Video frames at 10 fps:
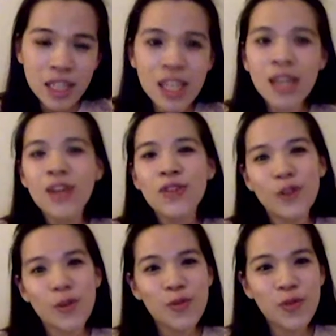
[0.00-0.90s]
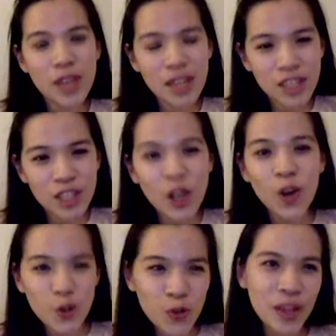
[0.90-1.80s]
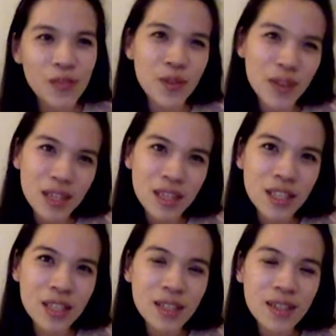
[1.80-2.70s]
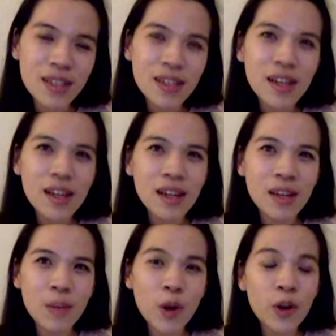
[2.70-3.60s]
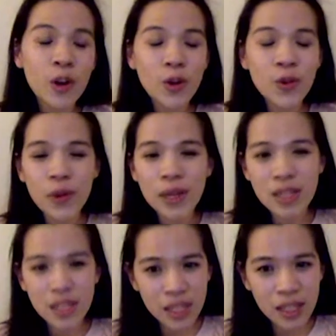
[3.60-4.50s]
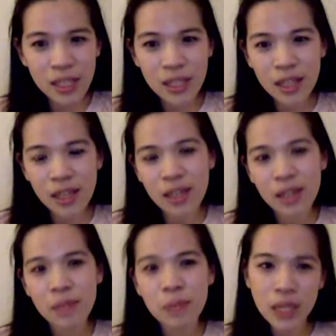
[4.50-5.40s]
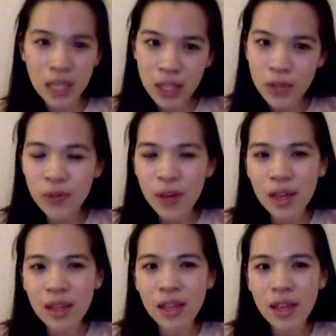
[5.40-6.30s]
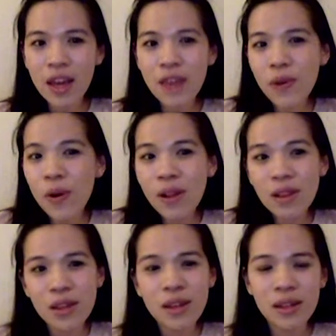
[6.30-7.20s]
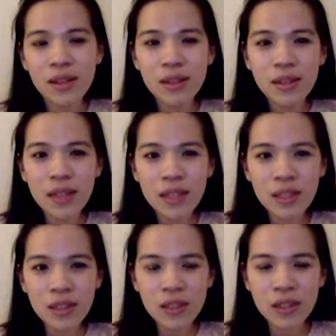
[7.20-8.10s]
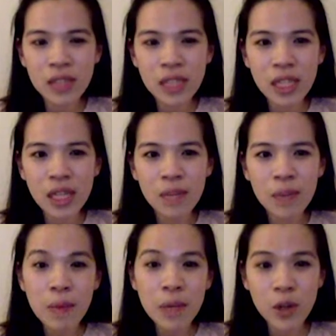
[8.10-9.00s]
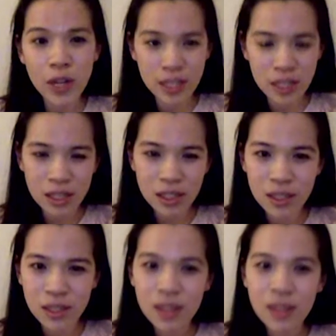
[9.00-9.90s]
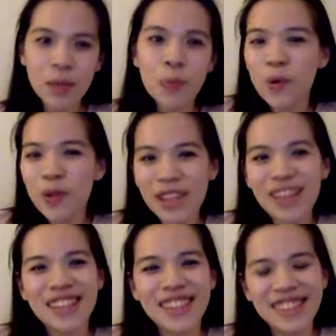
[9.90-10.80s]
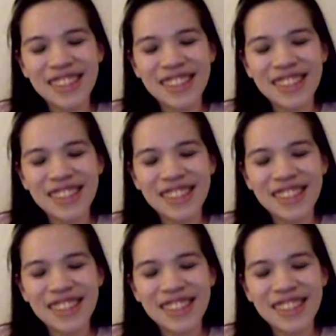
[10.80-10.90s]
egg, from fish, low fat fish, um, or low fat chicken, and, and have all the necessary amino acids.